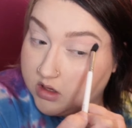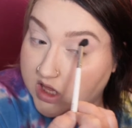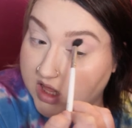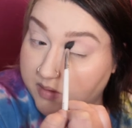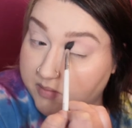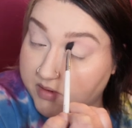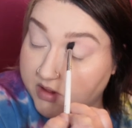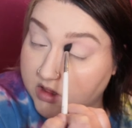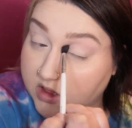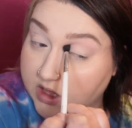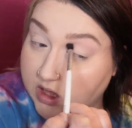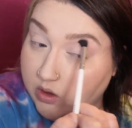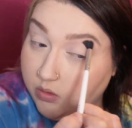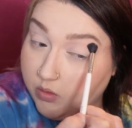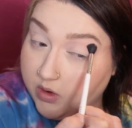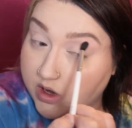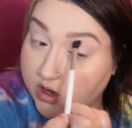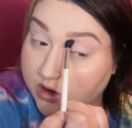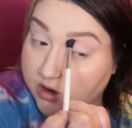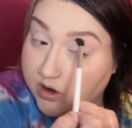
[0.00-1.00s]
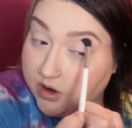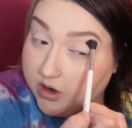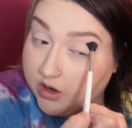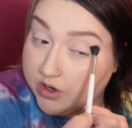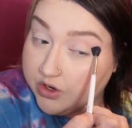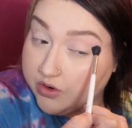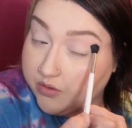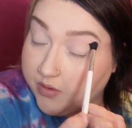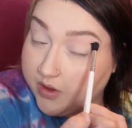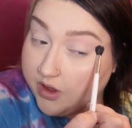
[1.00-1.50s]
Typically when
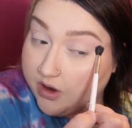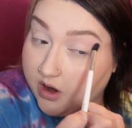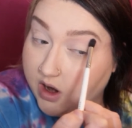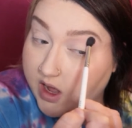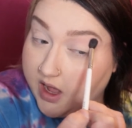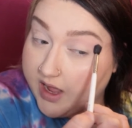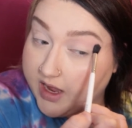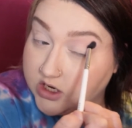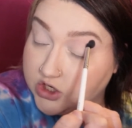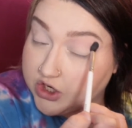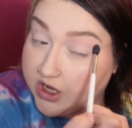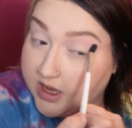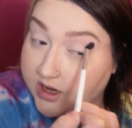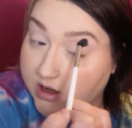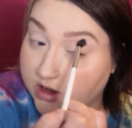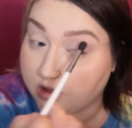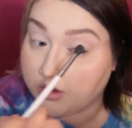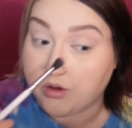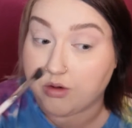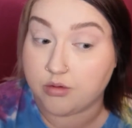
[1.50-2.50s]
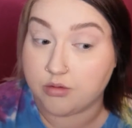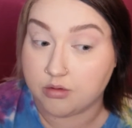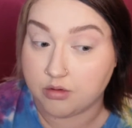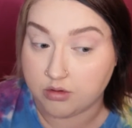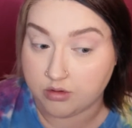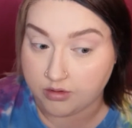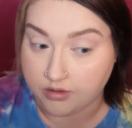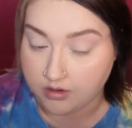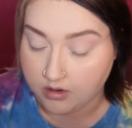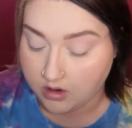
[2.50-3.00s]
you're doing your eyeshadow,
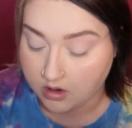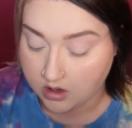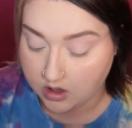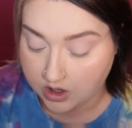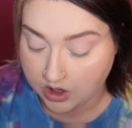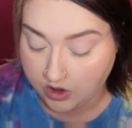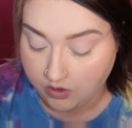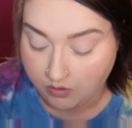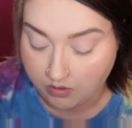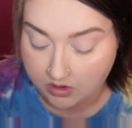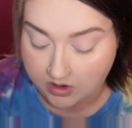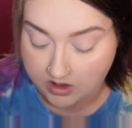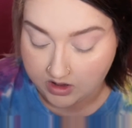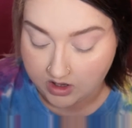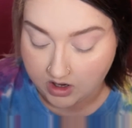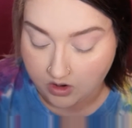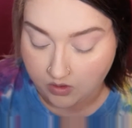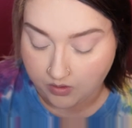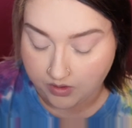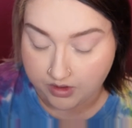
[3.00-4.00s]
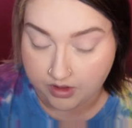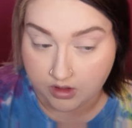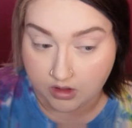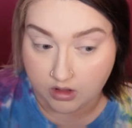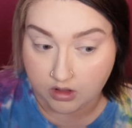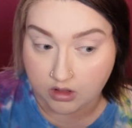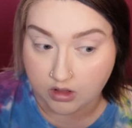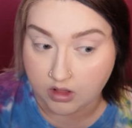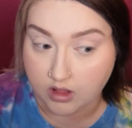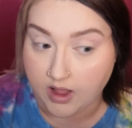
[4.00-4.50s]
you want to start with
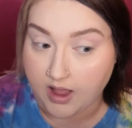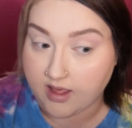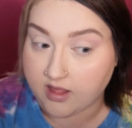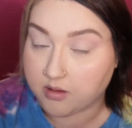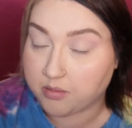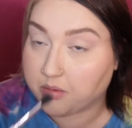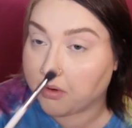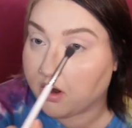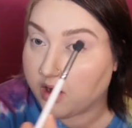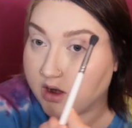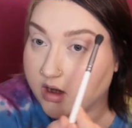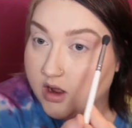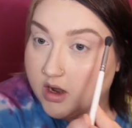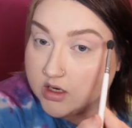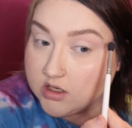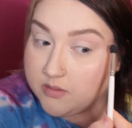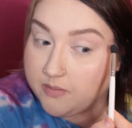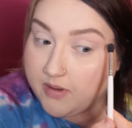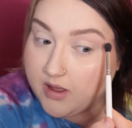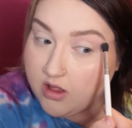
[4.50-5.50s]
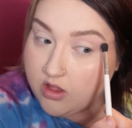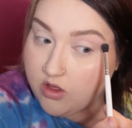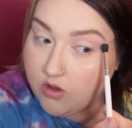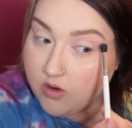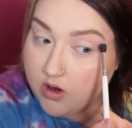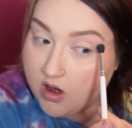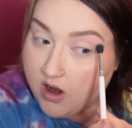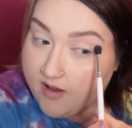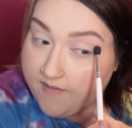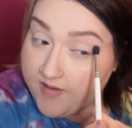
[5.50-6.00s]
less product because
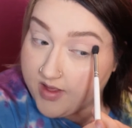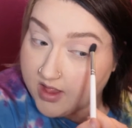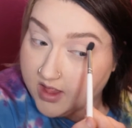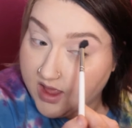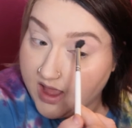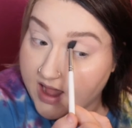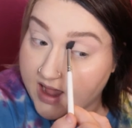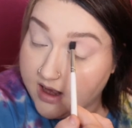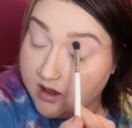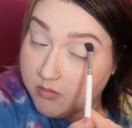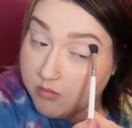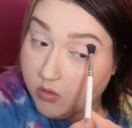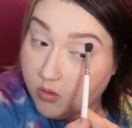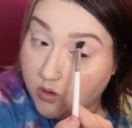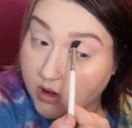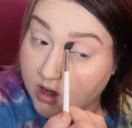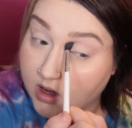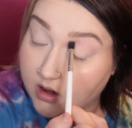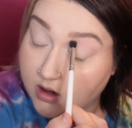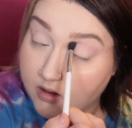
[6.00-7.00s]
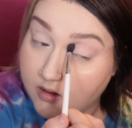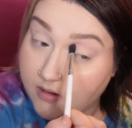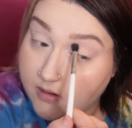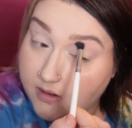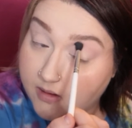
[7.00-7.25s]
you can obviously add more,